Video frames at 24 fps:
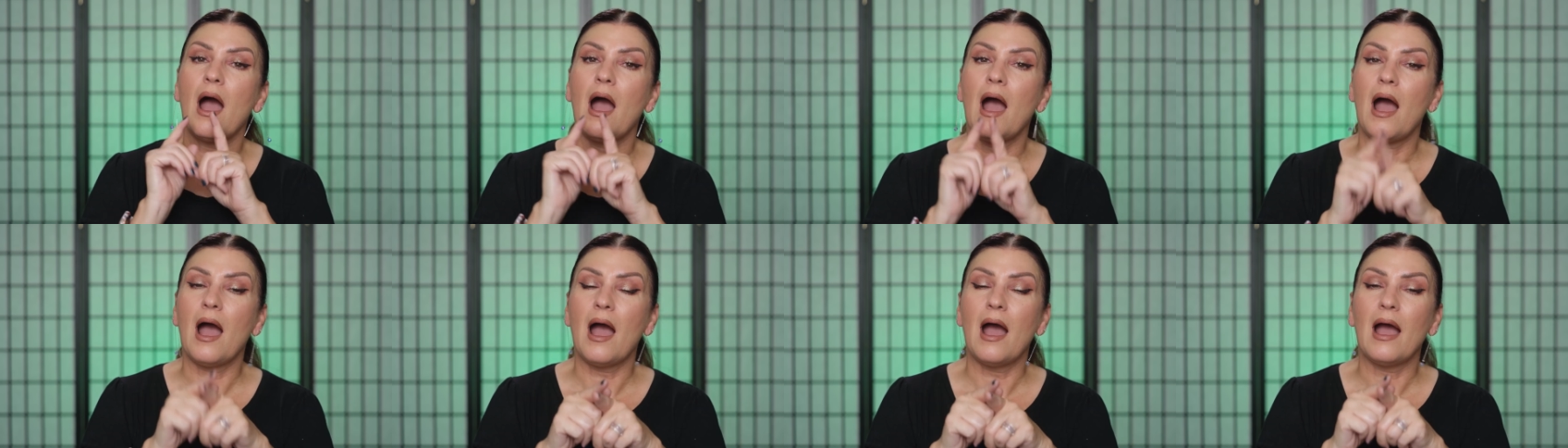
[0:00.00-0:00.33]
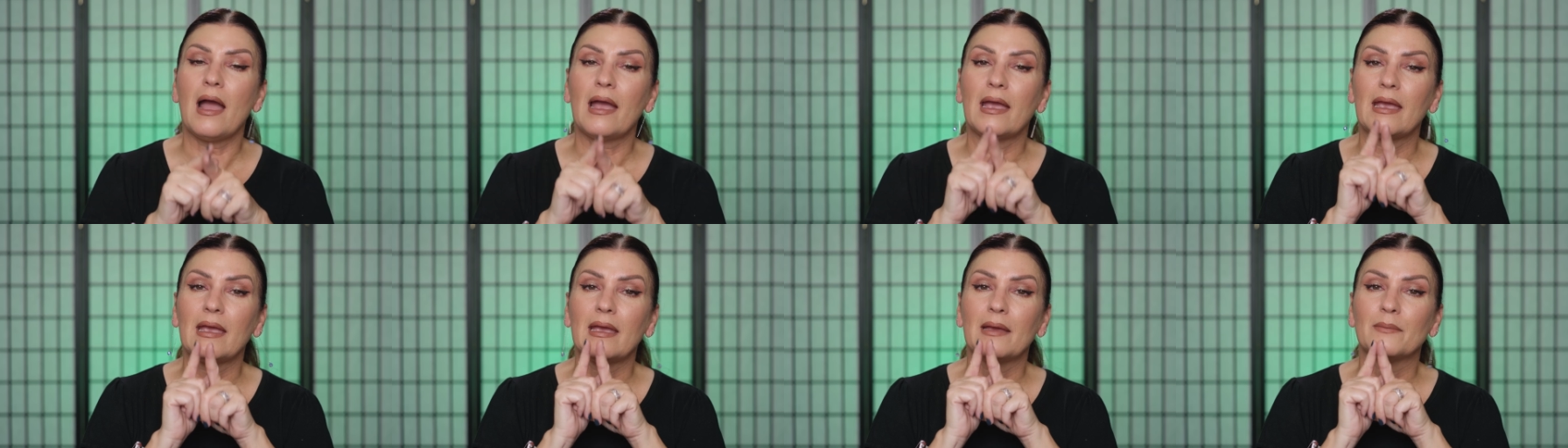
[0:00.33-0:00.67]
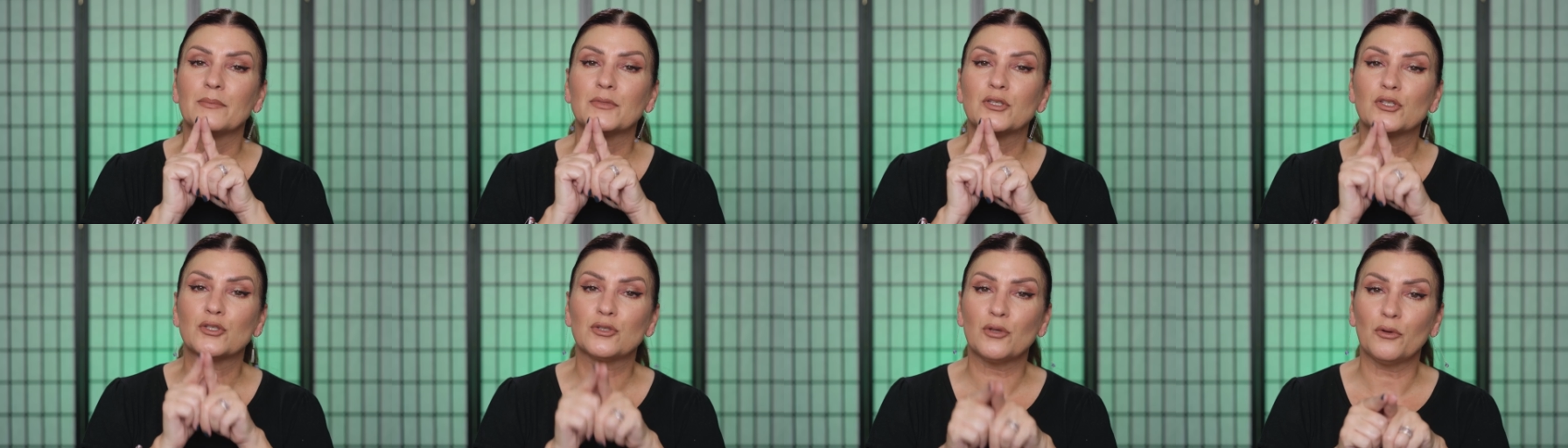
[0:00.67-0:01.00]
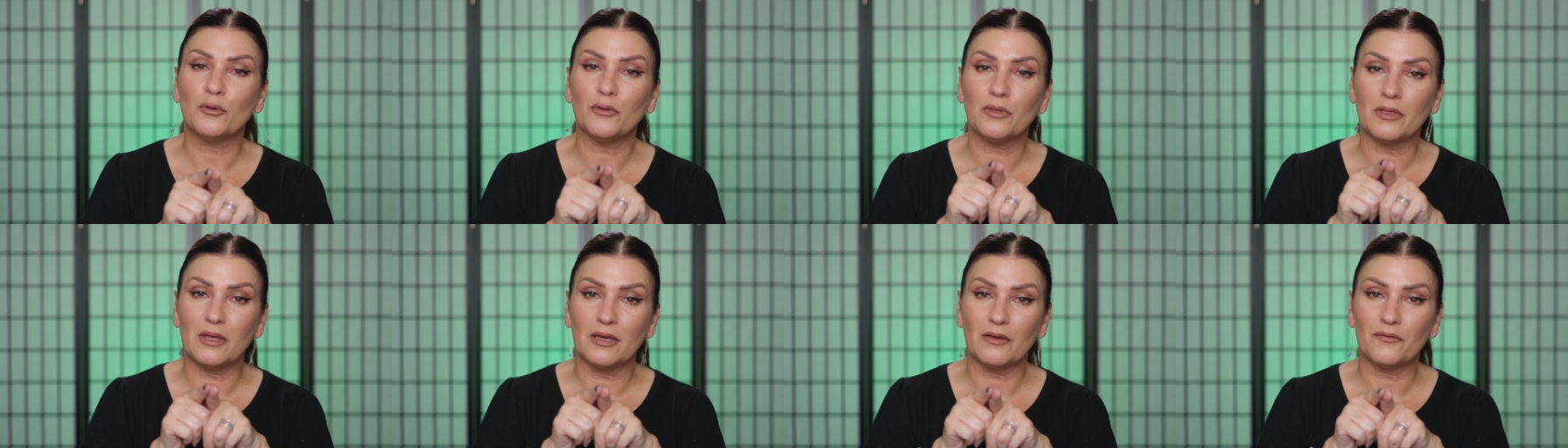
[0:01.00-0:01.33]
I am
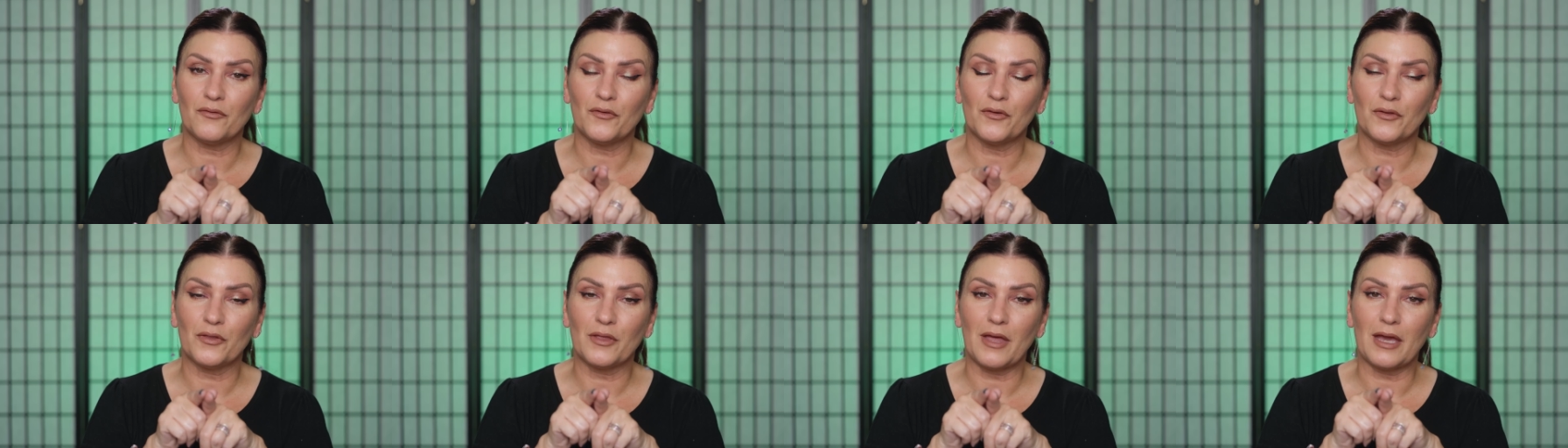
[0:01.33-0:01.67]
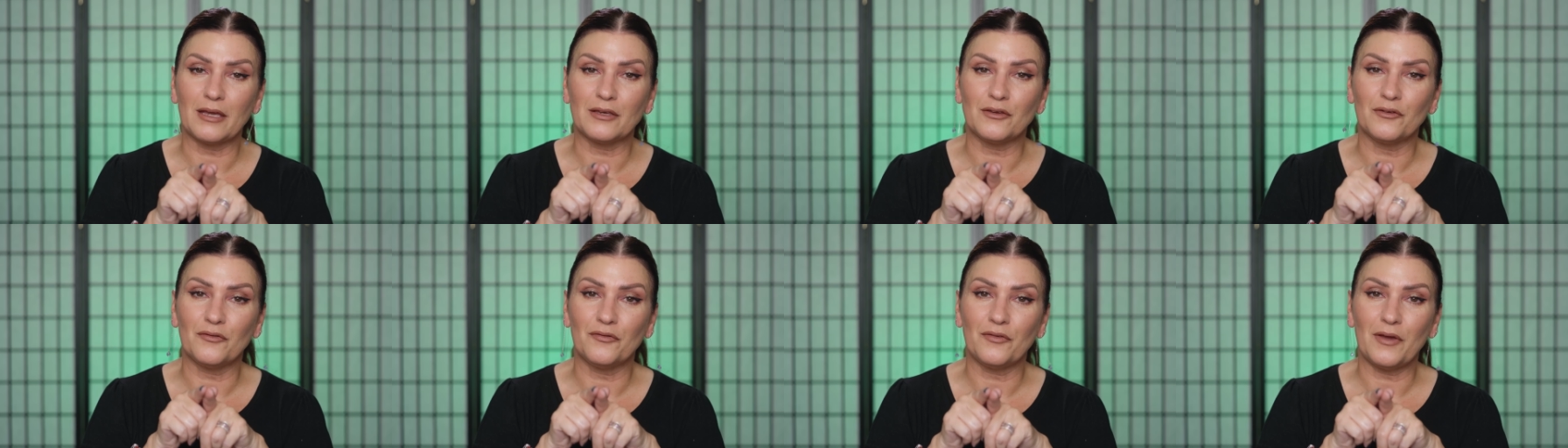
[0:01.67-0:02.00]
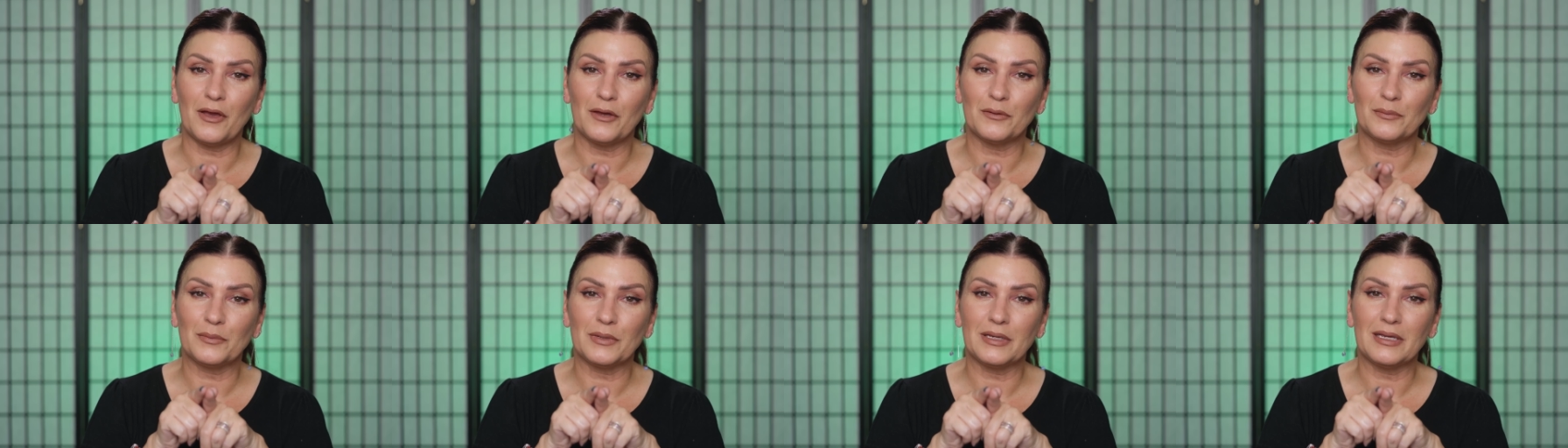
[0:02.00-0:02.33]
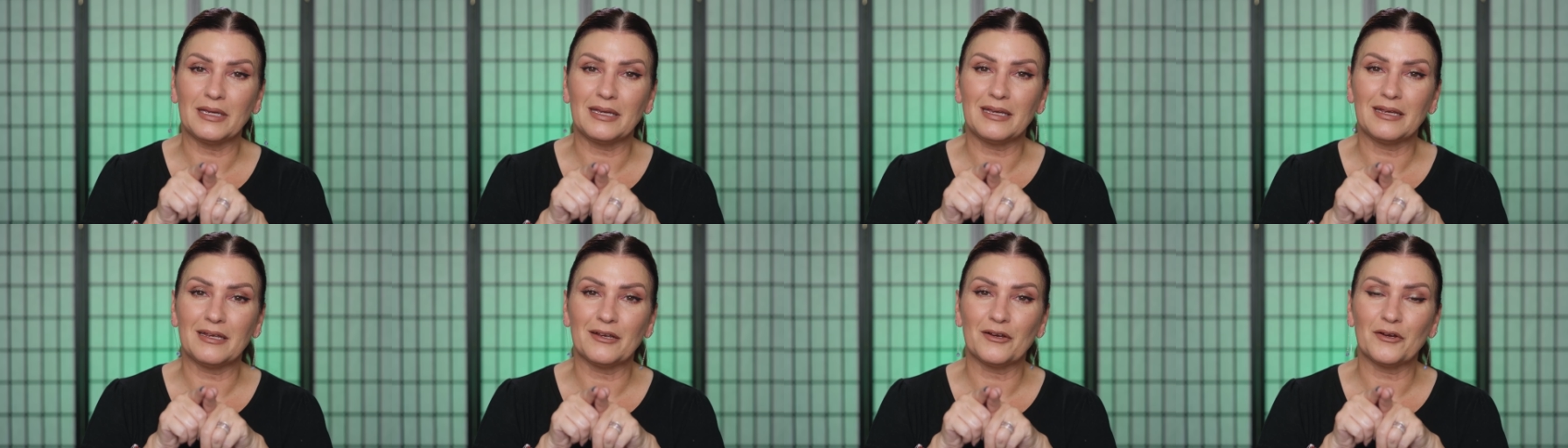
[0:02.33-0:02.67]
so thankful that you found
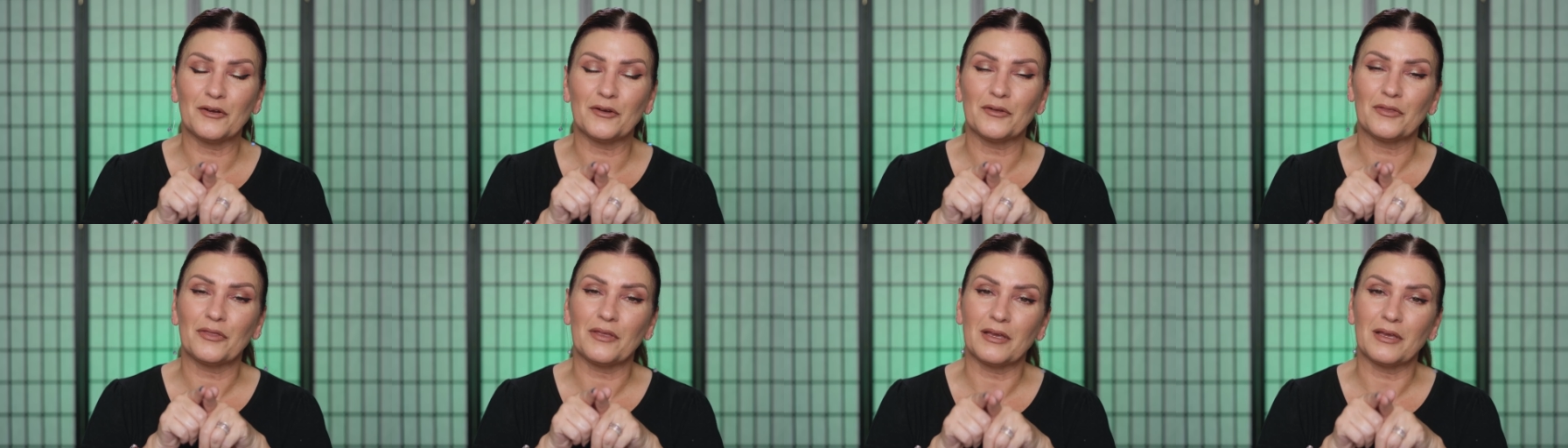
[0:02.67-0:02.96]
me here.